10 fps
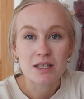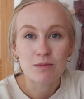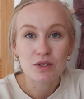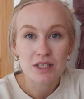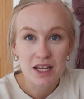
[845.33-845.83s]
I'm
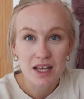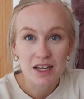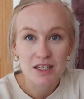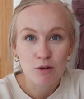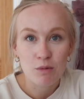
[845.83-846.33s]
not
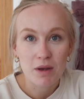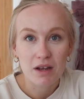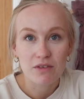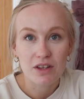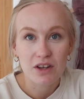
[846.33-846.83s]
staying, so I'll be
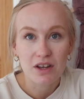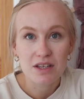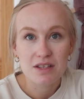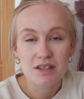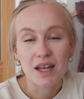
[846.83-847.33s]
back for the
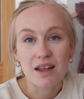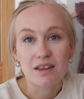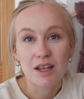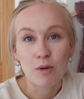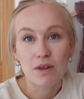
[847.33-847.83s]
night. So yeah,
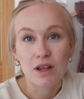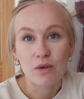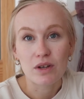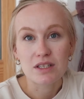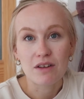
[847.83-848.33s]
that'll be the
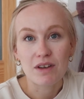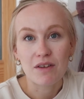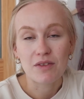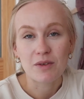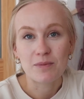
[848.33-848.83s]
longest I've
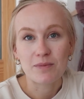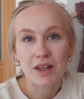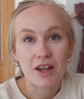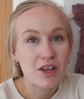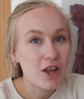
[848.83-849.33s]
left them,
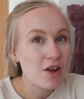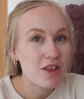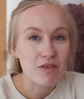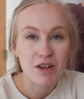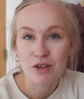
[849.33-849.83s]
and I know
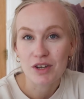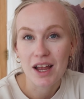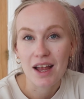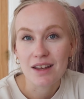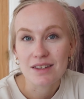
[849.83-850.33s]
they're in good
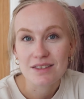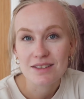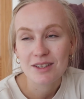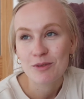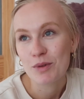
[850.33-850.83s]
hands,
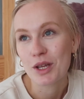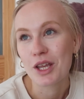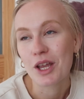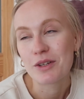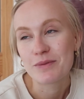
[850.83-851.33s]
but
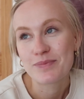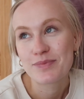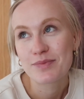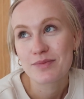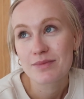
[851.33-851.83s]
you know,
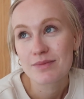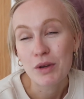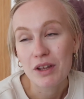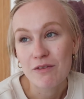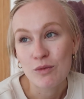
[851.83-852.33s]
I'm
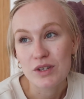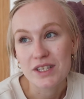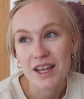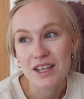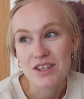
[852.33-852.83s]
looking forward to
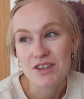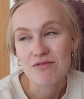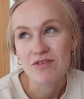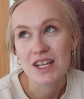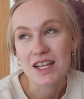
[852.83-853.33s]
the hen
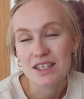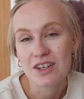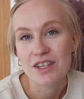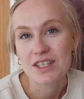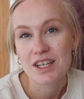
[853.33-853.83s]
do, really
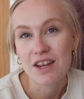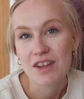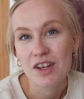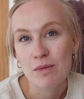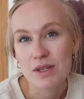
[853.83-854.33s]
excited, and I
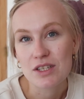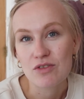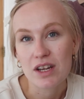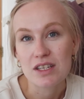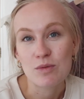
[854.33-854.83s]
think I'll be
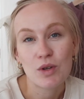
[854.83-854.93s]
distracted.